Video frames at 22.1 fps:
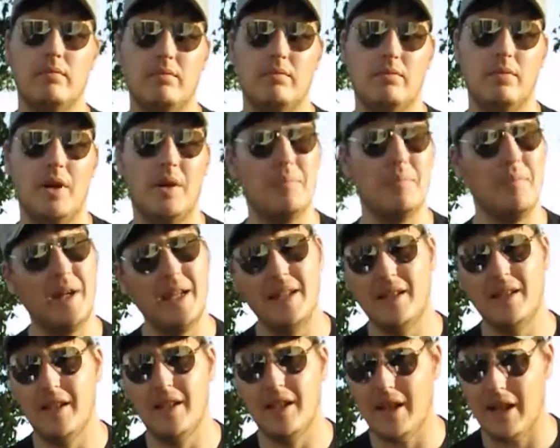but
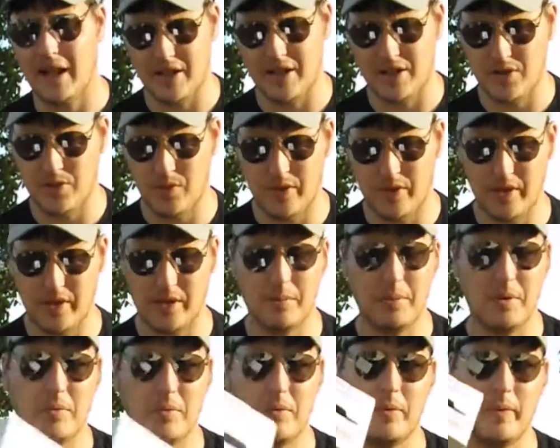mainly I just want to tell
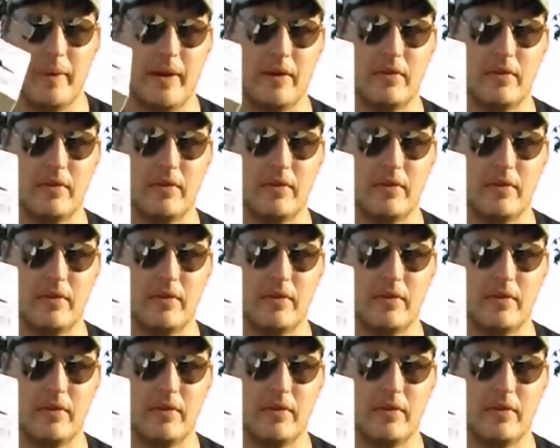people about